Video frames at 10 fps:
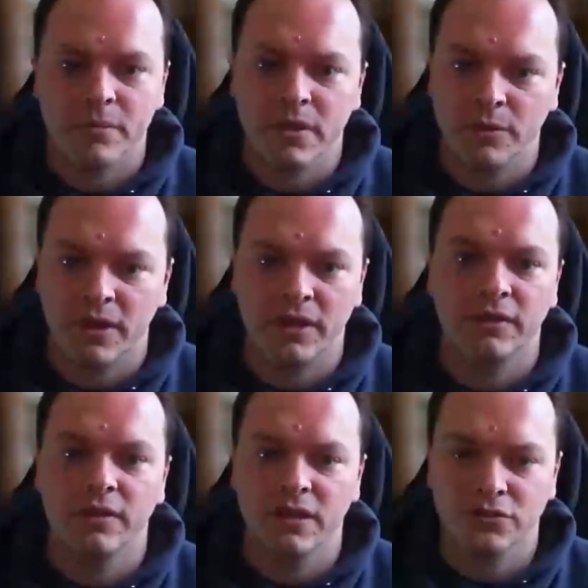Be
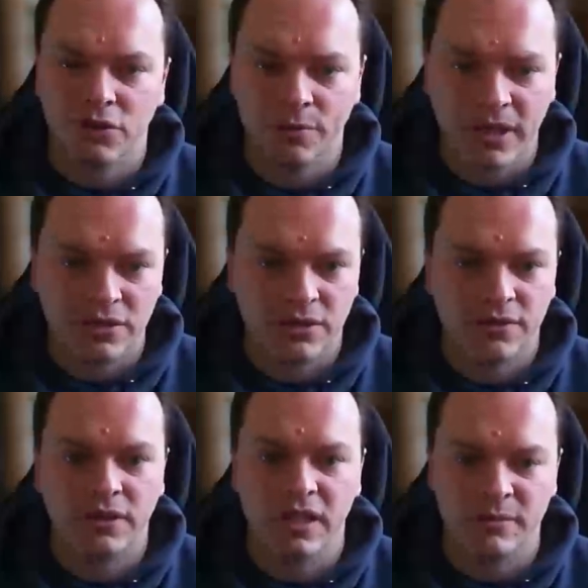aware, these are all based
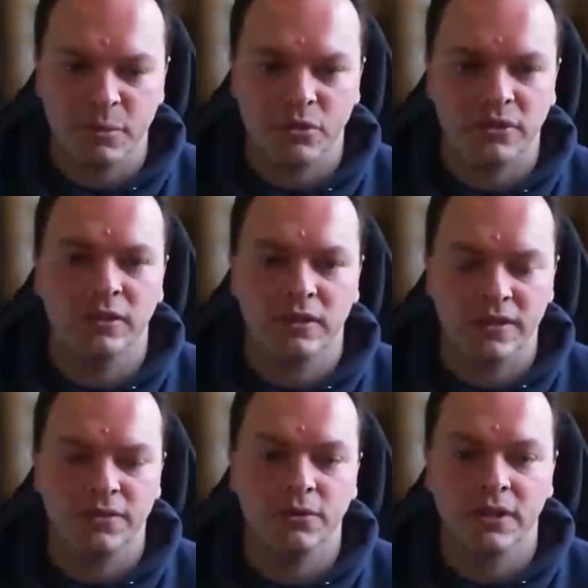off of
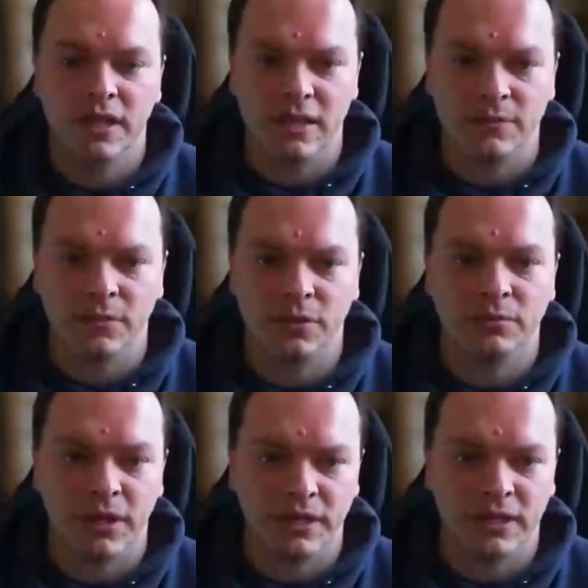default
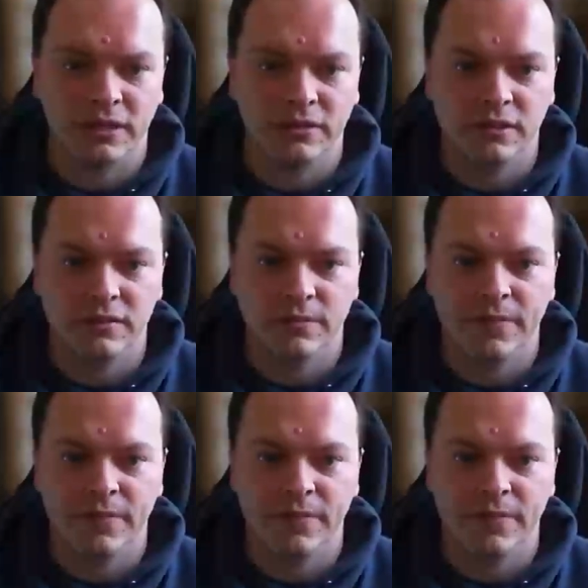keyboard bindings.